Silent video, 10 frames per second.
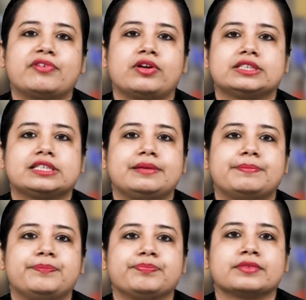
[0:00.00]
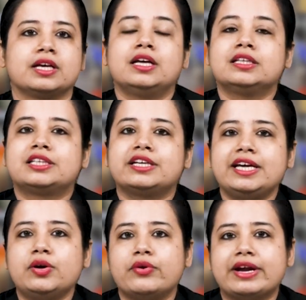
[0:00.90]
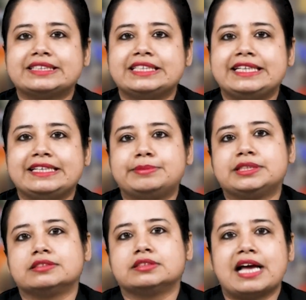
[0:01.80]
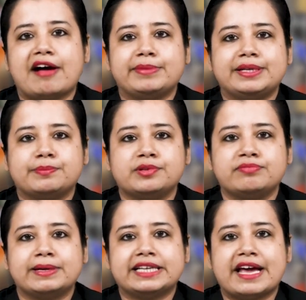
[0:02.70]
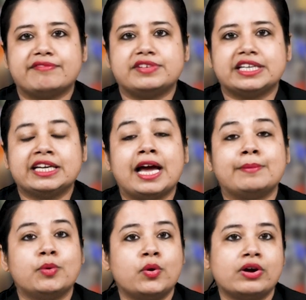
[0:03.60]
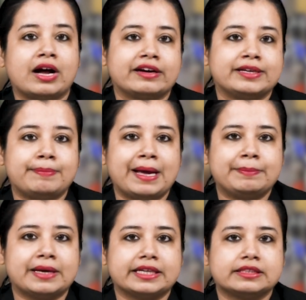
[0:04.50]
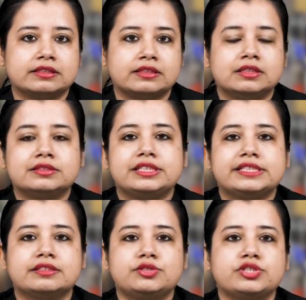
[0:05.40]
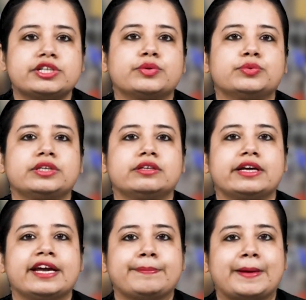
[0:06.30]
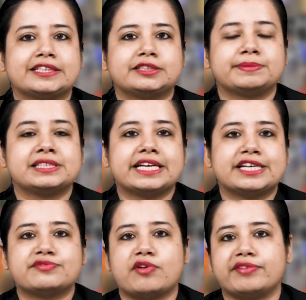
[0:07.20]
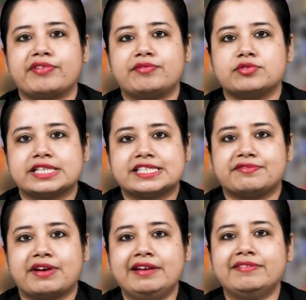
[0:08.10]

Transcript: fall asleep. Three orexin inhibitors have been approved by the FDA and more are in pipeline. The researchers recruited 38 participants aged 45 to 65